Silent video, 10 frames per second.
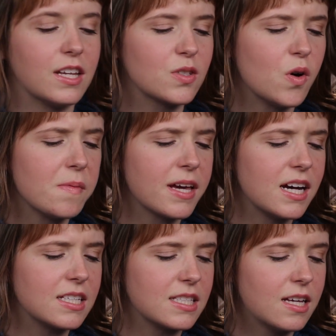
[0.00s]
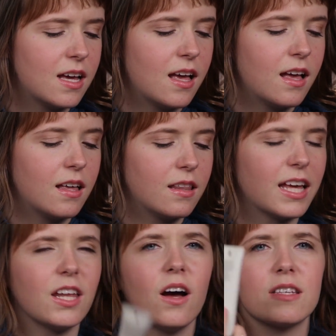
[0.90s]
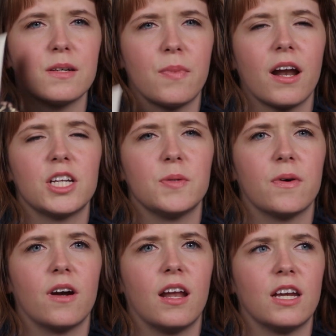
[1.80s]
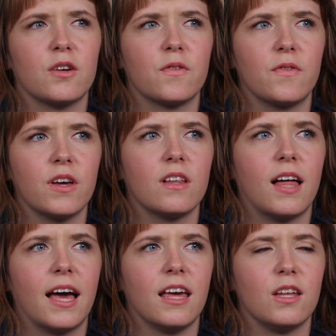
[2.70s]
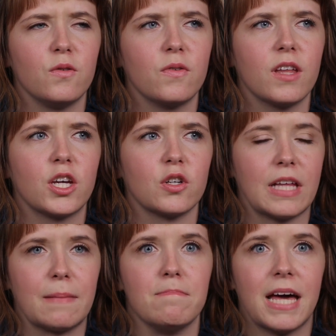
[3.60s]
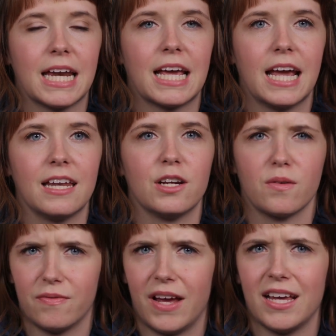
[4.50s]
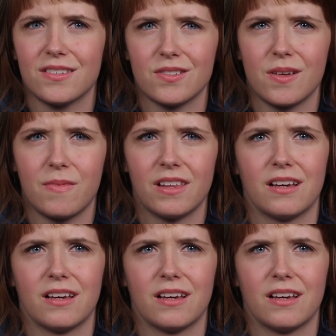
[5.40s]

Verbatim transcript: And it's cool because, like, you know how some products you put it on and you feel like you're like medicating your face or something?